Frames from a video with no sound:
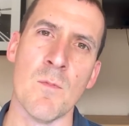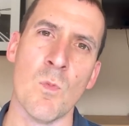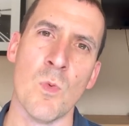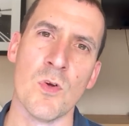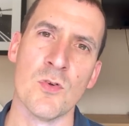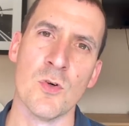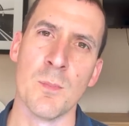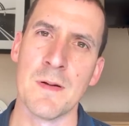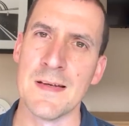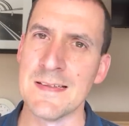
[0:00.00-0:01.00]
what sort
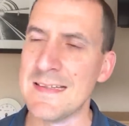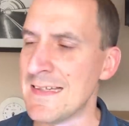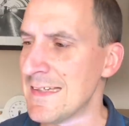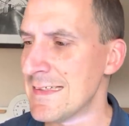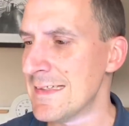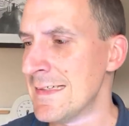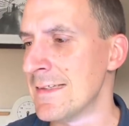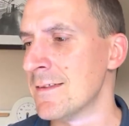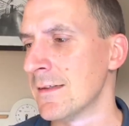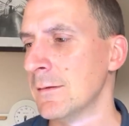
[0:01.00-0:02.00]
of player he
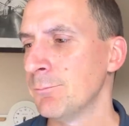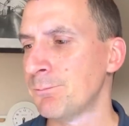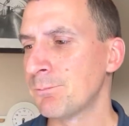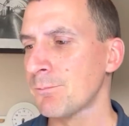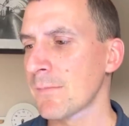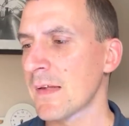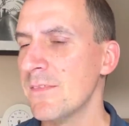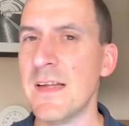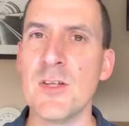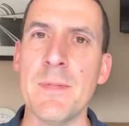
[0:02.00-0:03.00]
is.
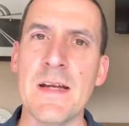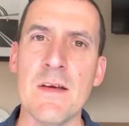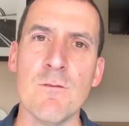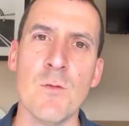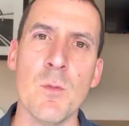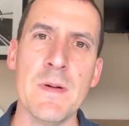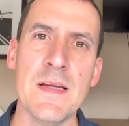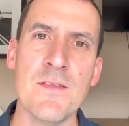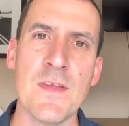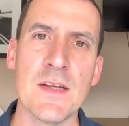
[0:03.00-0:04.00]
That's about it for
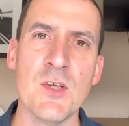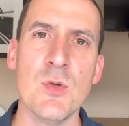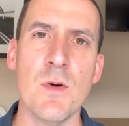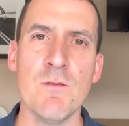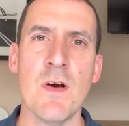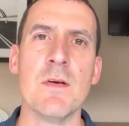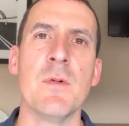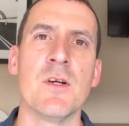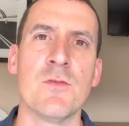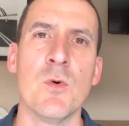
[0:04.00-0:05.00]
me. Thank you very
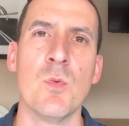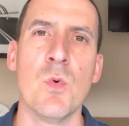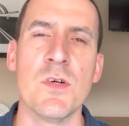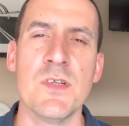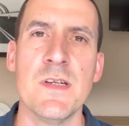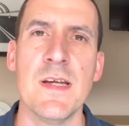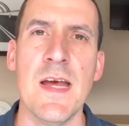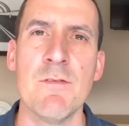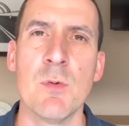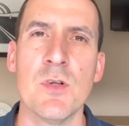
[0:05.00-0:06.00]
much for watching,
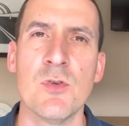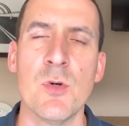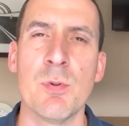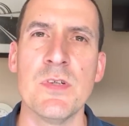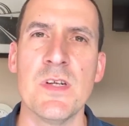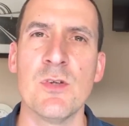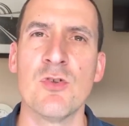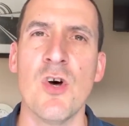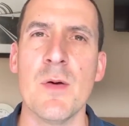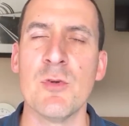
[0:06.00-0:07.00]
everyone. Do appreciate your
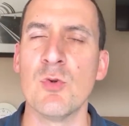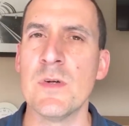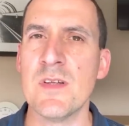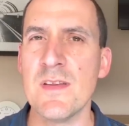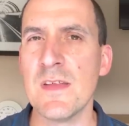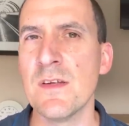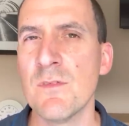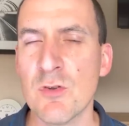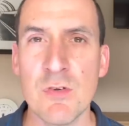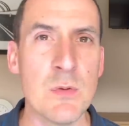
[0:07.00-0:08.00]
time. As always, anything
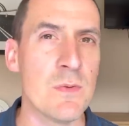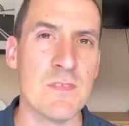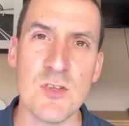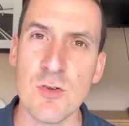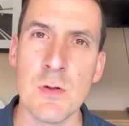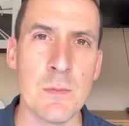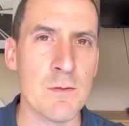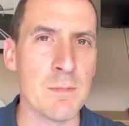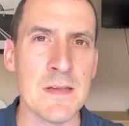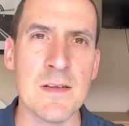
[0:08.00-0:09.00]
you've agreed with, disagreed
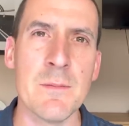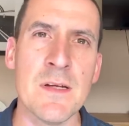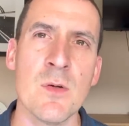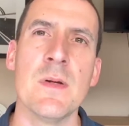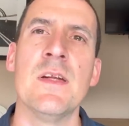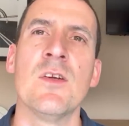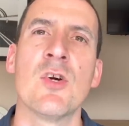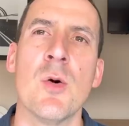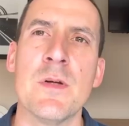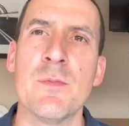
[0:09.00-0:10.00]
with, please let me know in the
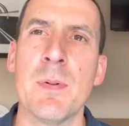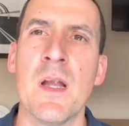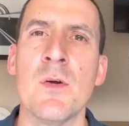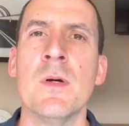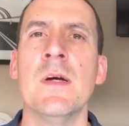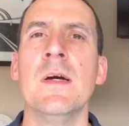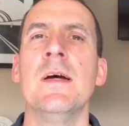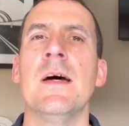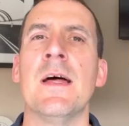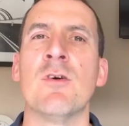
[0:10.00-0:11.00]
comments below.
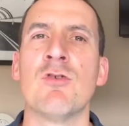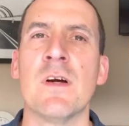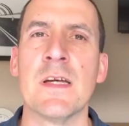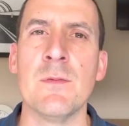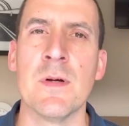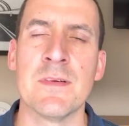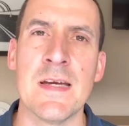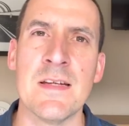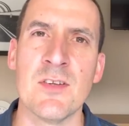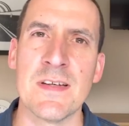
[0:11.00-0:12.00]
And I'll try and keep you
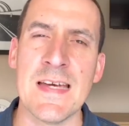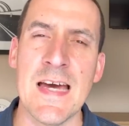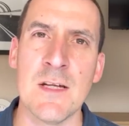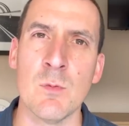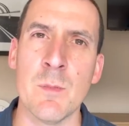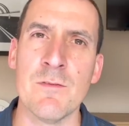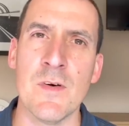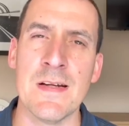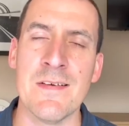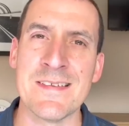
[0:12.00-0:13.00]
updated as I can when we
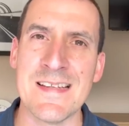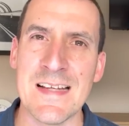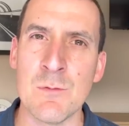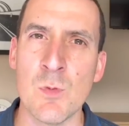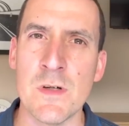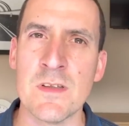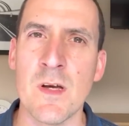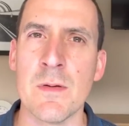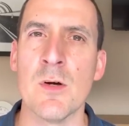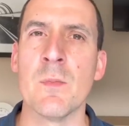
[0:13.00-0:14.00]
find out exactly what is
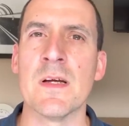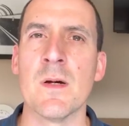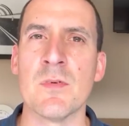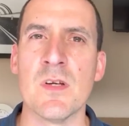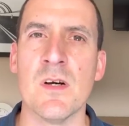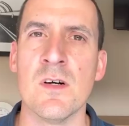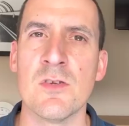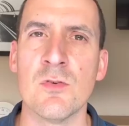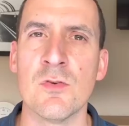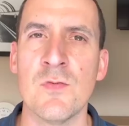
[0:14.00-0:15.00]
going on when it comes to
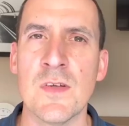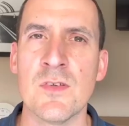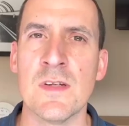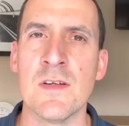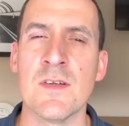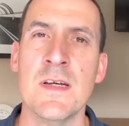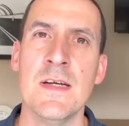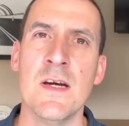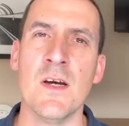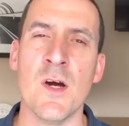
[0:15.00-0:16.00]
Arsenal's fixture list
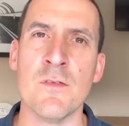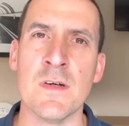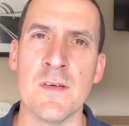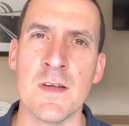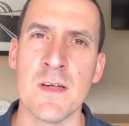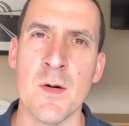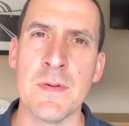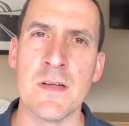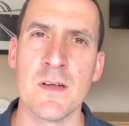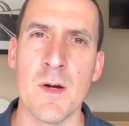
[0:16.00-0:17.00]
over the
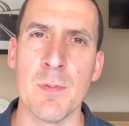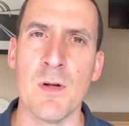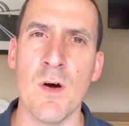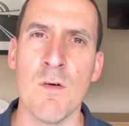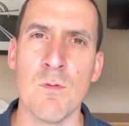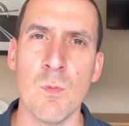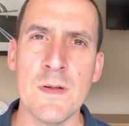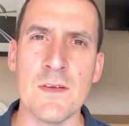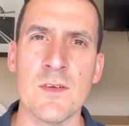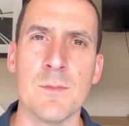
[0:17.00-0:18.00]
coming couple of
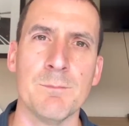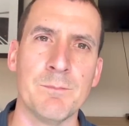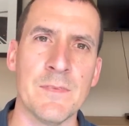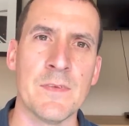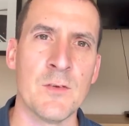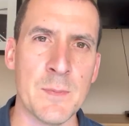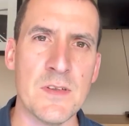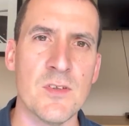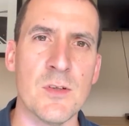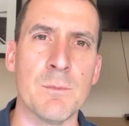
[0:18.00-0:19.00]
weeks. Speak
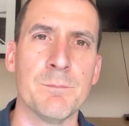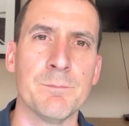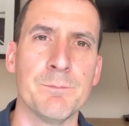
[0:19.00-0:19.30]
to you soon.